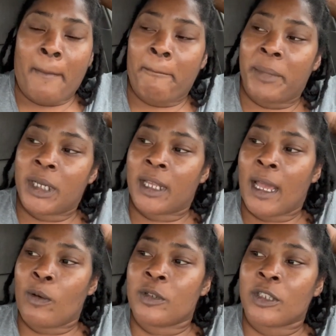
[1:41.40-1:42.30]
But
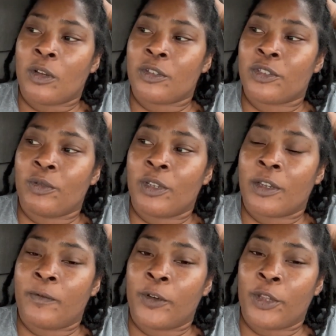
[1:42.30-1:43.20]
I was also
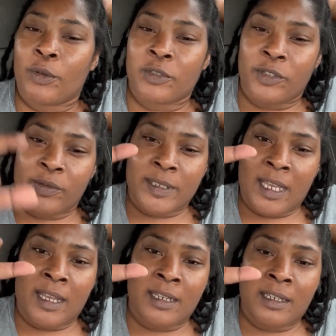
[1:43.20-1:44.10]
looking for those little
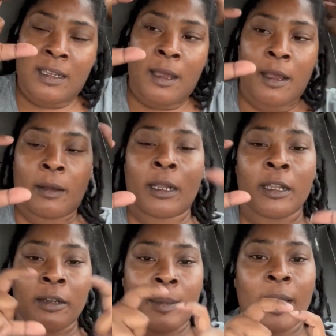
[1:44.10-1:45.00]
tiny
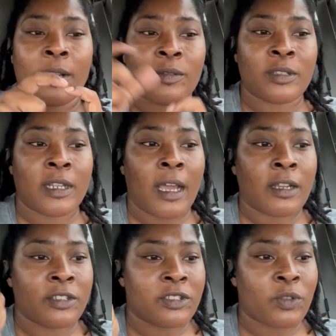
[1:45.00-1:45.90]
clear bottles that I could
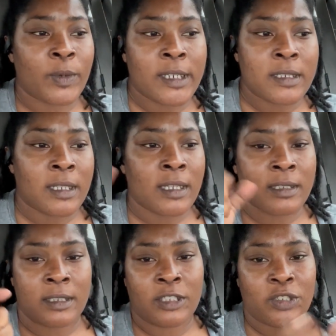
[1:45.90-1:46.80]
just squeeze things
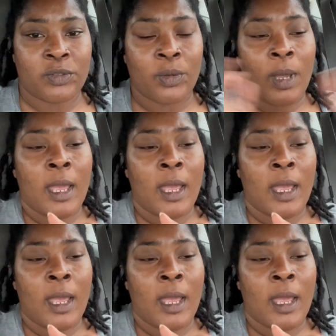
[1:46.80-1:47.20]
into.